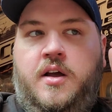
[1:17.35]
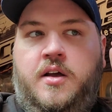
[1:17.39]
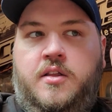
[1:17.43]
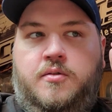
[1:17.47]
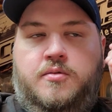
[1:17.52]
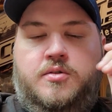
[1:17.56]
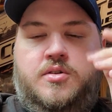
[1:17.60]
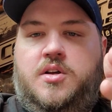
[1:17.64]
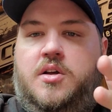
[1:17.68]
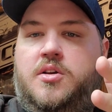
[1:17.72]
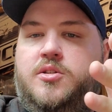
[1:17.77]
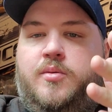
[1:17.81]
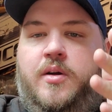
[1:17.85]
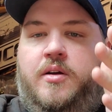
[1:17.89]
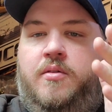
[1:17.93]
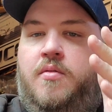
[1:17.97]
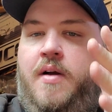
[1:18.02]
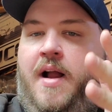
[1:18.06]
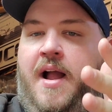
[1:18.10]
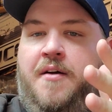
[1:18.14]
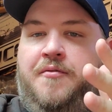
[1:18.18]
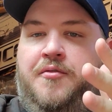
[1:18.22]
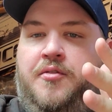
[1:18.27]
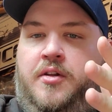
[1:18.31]
There was also a
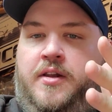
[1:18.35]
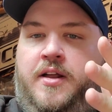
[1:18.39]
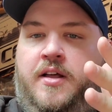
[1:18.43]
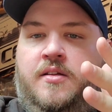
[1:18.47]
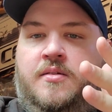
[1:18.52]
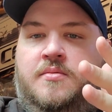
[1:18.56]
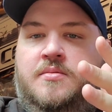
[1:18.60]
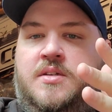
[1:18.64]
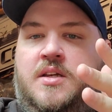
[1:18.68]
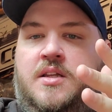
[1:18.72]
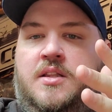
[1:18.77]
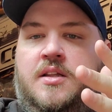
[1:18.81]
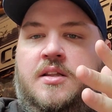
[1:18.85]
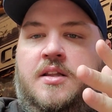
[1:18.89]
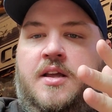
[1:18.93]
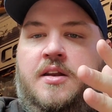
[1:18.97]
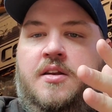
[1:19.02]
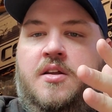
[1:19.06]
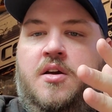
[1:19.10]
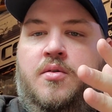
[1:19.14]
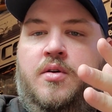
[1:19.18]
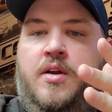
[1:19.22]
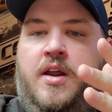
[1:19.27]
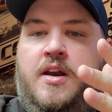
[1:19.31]
raffle LMT that they
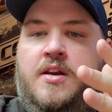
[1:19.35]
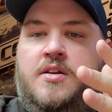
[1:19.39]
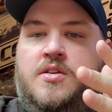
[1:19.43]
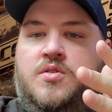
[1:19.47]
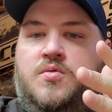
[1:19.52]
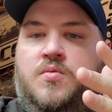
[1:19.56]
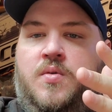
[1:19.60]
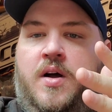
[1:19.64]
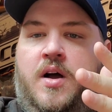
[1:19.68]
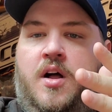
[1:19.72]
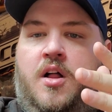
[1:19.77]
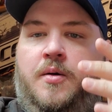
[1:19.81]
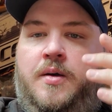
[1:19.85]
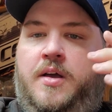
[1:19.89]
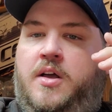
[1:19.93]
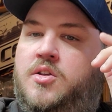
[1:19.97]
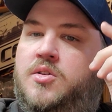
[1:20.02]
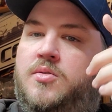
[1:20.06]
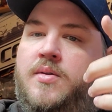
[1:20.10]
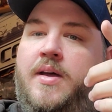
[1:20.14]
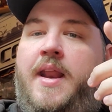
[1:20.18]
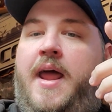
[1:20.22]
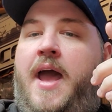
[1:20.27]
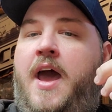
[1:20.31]
donated as well. We
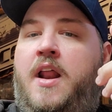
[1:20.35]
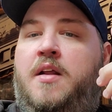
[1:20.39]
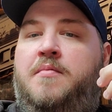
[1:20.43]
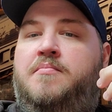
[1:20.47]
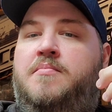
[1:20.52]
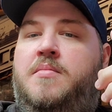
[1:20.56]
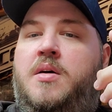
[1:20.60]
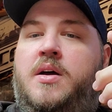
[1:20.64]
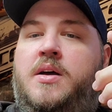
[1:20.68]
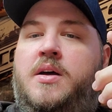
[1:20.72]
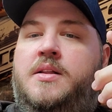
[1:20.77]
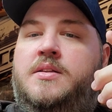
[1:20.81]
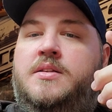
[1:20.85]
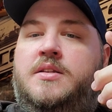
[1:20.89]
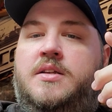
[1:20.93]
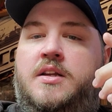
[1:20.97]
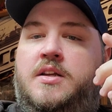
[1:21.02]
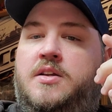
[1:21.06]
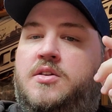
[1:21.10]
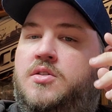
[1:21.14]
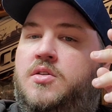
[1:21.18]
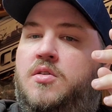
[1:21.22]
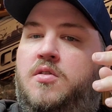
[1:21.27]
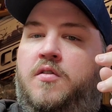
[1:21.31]
also had Adam Munns and
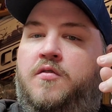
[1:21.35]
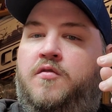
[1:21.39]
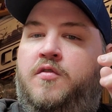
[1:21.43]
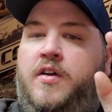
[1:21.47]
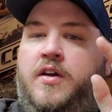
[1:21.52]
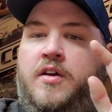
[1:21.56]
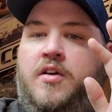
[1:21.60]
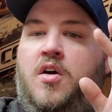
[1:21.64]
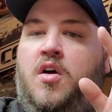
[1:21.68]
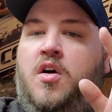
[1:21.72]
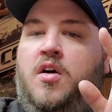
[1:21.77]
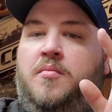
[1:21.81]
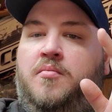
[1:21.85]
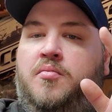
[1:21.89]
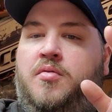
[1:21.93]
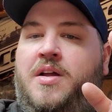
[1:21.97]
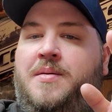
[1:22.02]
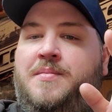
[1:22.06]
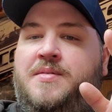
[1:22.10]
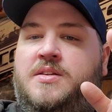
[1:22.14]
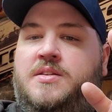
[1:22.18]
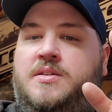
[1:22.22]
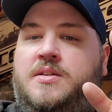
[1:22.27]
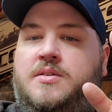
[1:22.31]
his girlfriend on
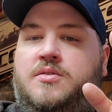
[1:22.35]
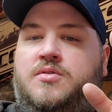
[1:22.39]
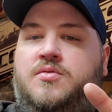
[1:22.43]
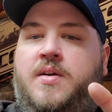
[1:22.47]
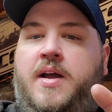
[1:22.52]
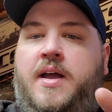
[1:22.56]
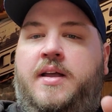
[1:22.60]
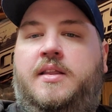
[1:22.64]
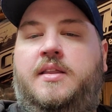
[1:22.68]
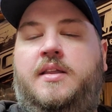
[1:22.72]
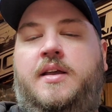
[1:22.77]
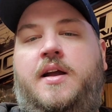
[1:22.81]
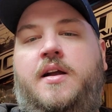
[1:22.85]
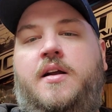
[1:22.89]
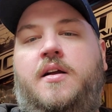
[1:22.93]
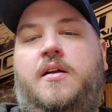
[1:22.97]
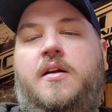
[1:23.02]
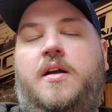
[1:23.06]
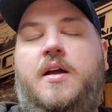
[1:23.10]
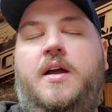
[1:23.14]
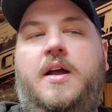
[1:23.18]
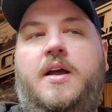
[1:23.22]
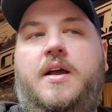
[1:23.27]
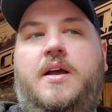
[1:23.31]
premises right
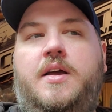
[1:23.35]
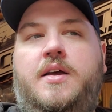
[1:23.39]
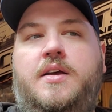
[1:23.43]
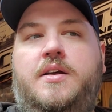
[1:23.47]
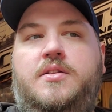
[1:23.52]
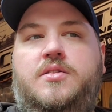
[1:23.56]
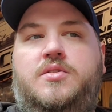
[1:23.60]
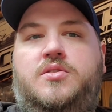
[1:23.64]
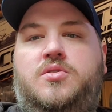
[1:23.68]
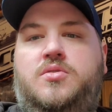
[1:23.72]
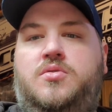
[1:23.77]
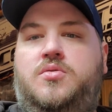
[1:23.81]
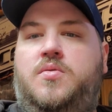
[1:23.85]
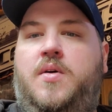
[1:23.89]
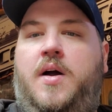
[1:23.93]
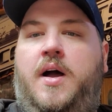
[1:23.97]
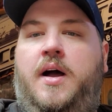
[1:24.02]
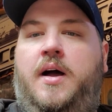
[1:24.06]
there to